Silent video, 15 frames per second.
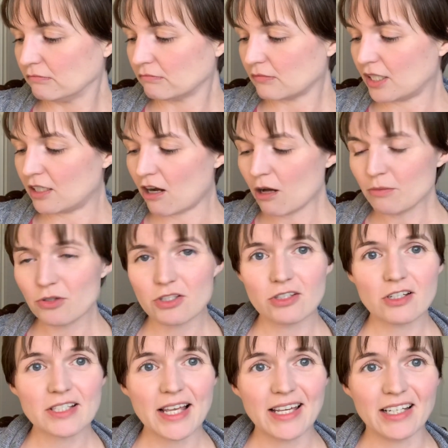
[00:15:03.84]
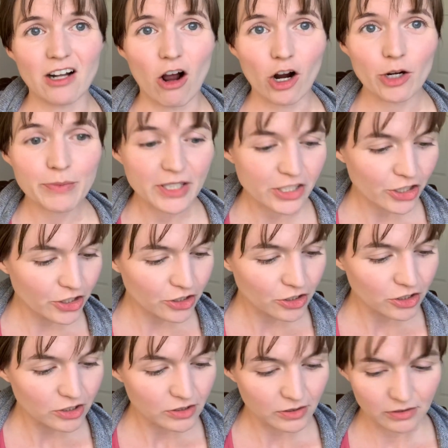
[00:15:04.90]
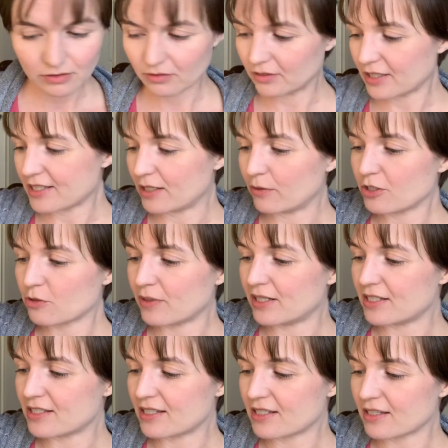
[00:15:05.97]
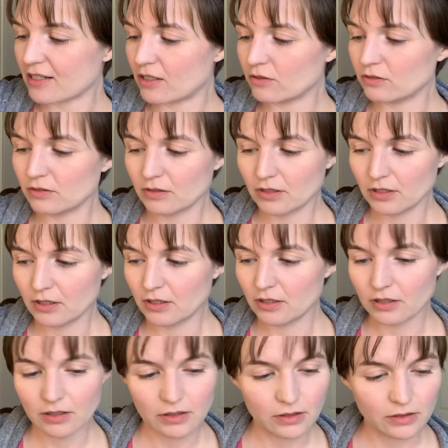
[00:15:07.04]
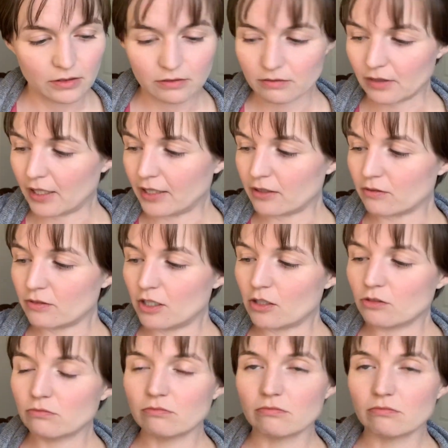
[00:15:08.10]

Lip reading: it almost looks like an army turtle. Let's see, which way does this go? I don't know.